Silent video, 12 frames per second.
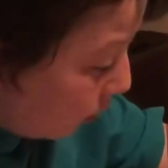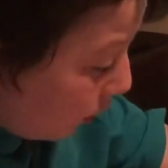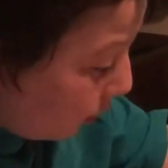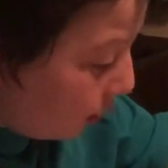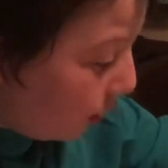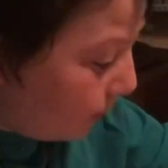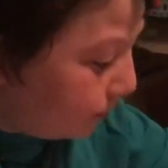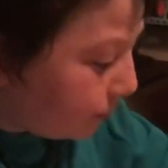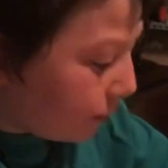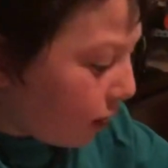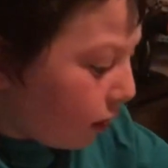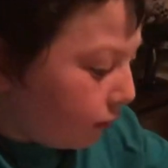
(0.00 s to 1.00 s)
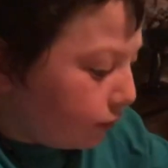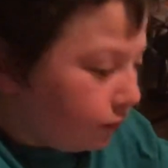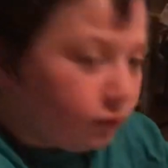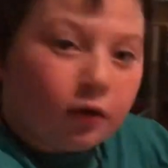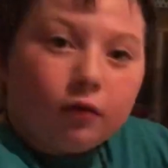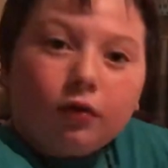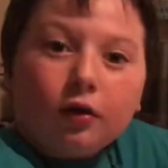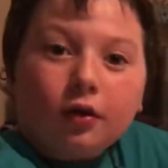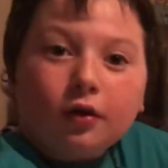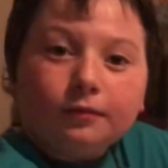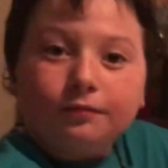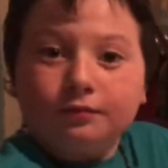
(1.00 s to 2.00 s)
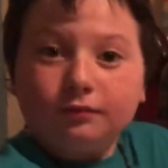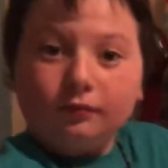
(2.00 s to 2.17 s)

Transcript: Well, we're having fun here with Sai.